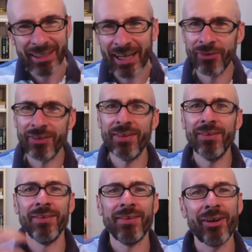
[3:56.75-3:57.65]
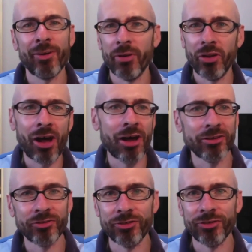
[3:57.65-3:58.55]
Now it's this entire
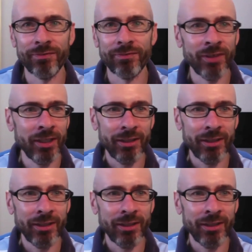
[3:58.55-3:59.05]
melange of